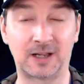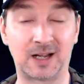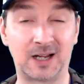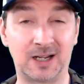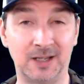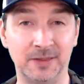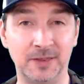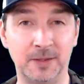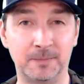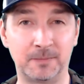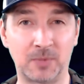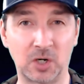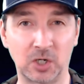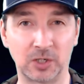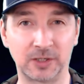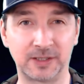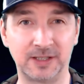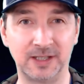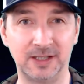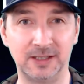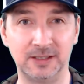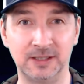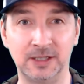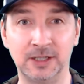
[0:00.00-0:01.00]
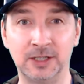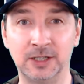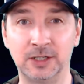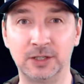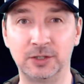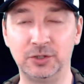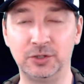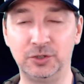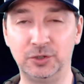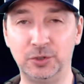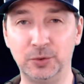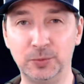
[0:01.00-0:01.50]
on the market,
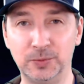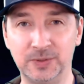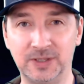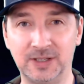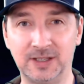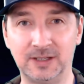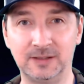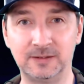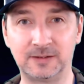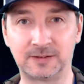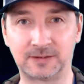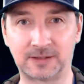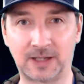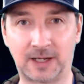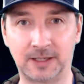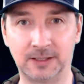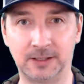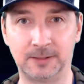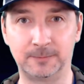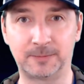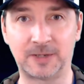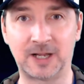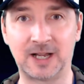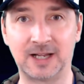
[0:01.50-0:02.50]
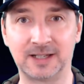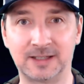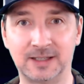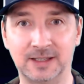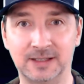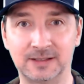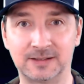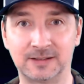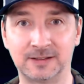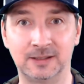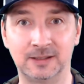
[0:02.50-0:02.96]
you need Silent Pocket.